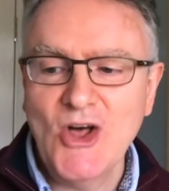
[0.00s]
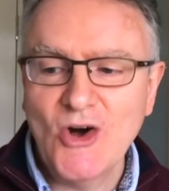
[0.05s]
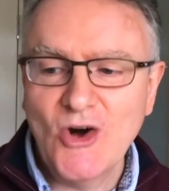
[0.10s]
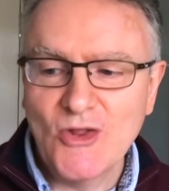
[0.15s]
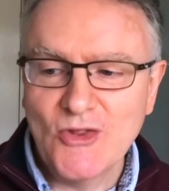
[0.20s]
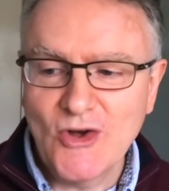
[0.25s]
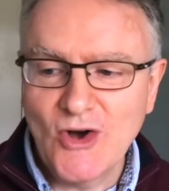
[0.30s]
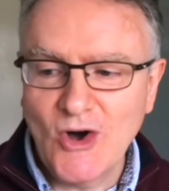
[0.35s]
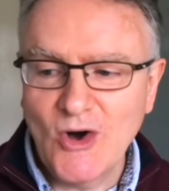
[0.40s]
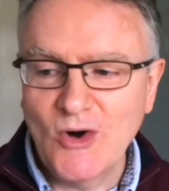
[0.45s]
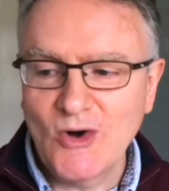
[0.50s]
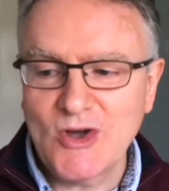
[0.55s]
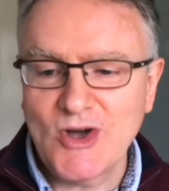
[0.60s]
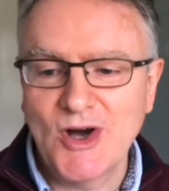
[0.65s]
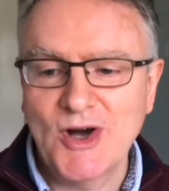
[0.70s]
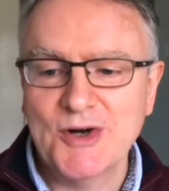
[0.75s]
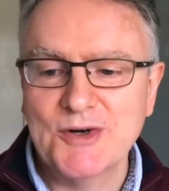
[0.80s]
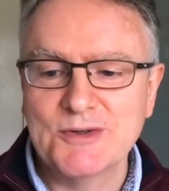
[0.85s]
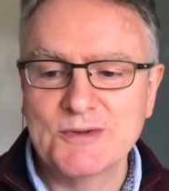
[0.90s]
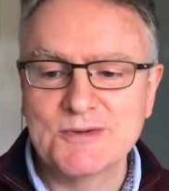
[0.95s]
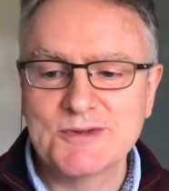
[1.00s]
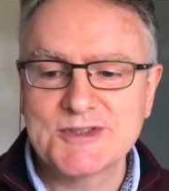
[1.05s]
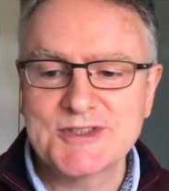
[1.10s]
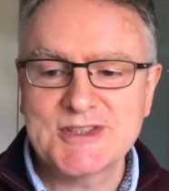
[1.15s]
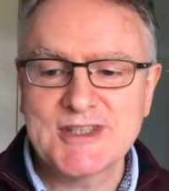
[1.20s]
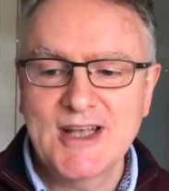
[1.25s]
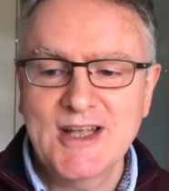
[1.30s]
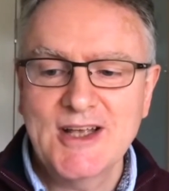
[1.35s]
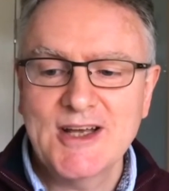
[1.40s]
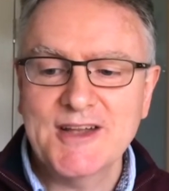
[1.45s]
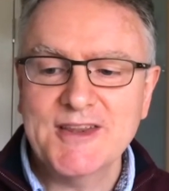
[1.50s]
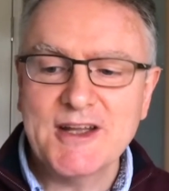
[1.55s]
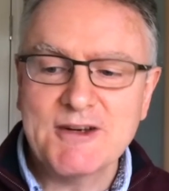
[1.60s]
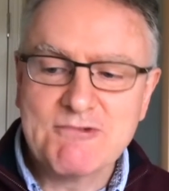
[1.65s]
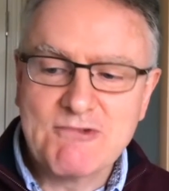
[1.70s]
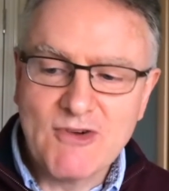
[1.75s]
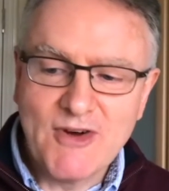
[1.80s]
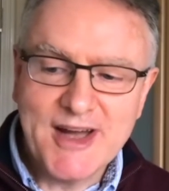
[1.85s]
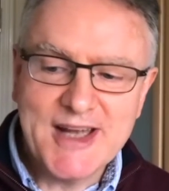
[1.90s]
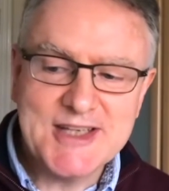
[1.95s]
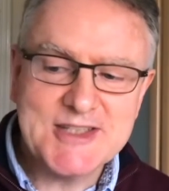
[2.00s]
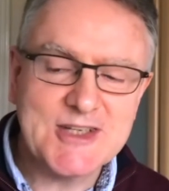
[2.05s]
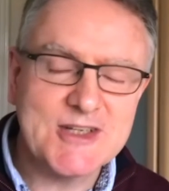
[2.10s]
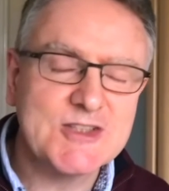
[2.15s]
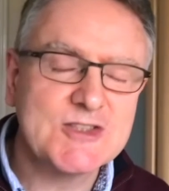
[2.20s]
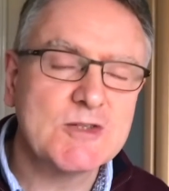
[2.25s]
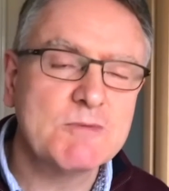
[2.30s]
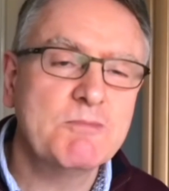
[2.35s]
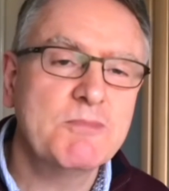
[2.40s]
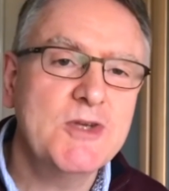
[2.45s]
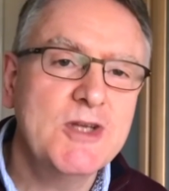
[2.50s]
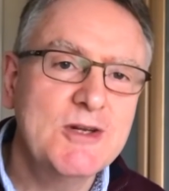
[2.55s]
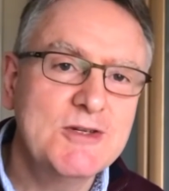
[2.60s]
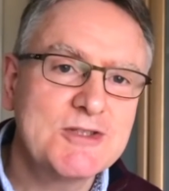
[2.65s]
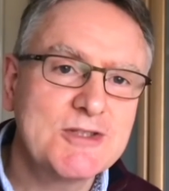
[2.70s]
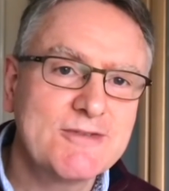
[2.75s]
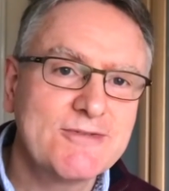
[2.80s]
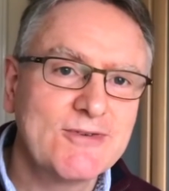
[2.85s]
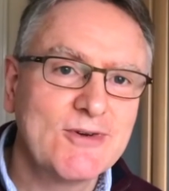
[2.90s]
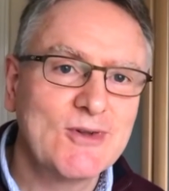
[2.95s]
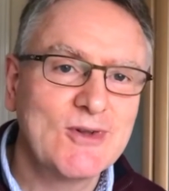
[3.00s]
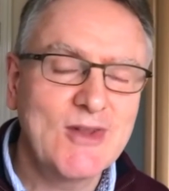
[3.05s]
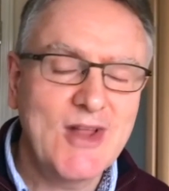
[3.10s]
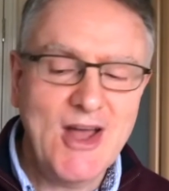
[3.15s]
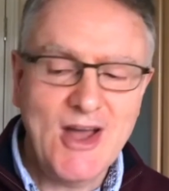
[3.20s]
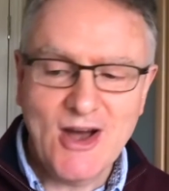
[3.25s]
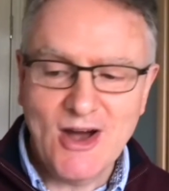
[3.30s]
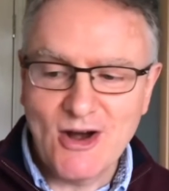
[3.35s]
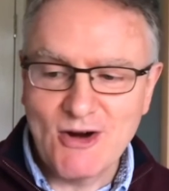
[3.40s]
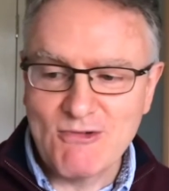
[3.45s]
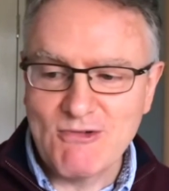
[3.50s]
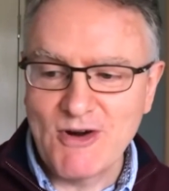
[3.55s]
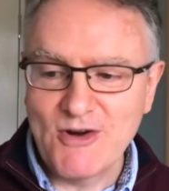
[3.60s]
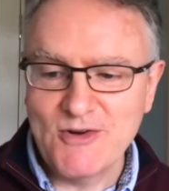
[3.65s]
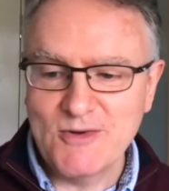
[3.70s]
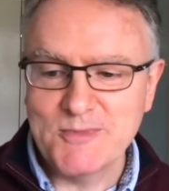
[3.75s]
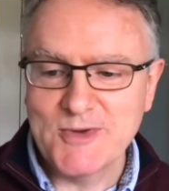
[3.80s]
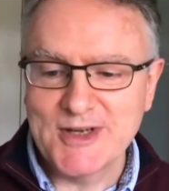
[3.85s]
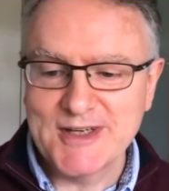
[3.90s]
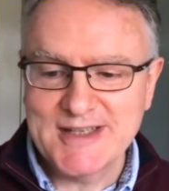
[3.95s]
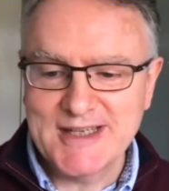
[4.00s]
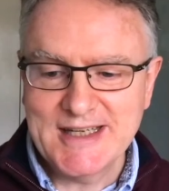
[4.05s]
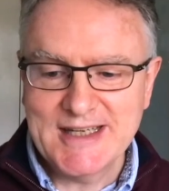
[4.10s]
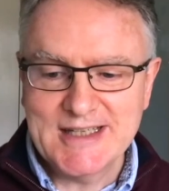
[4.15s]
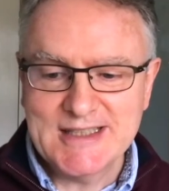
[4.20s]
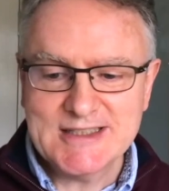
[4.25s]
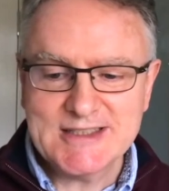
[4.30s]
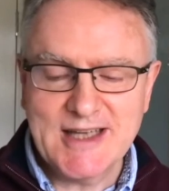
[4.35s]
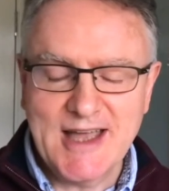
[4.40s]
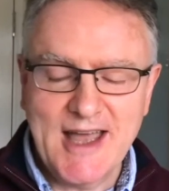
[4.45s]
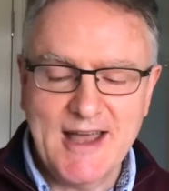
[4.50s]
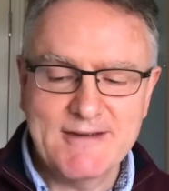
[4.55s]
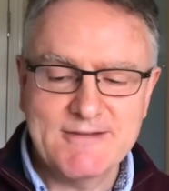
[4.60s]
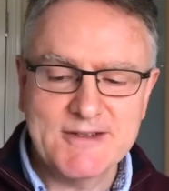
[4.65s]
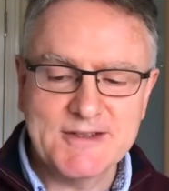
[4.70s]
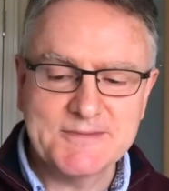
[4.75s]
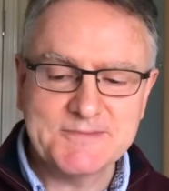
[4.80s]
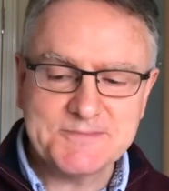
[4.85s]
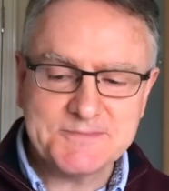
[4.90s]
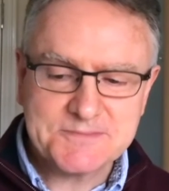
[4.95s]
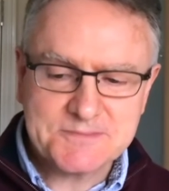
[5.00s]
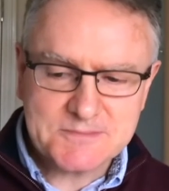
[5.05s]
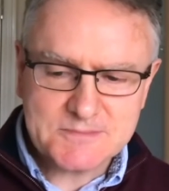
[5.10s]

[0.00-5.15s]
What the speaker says: on the hot coals and then rising as a beautiful aroma to heaven.